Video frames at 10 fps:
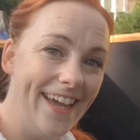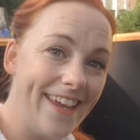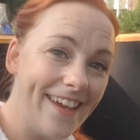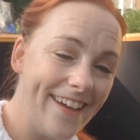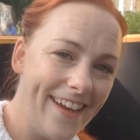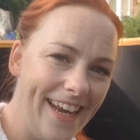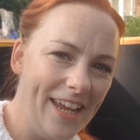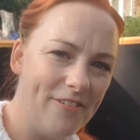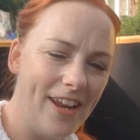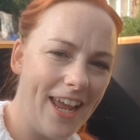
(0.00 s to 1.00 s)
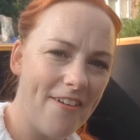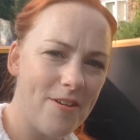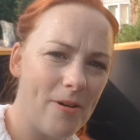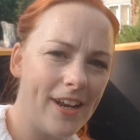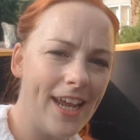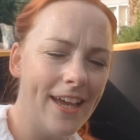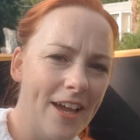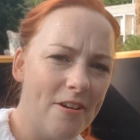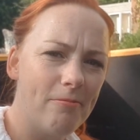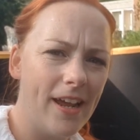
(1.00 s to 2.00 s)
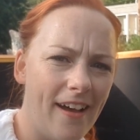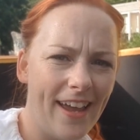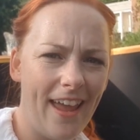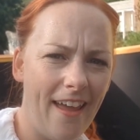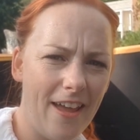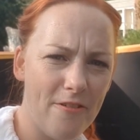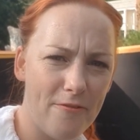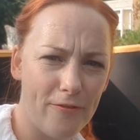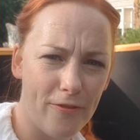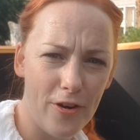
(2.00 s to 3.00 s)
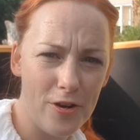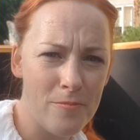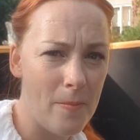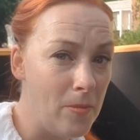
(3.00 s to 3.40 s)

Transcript: Good evening everybody. We are here at Frome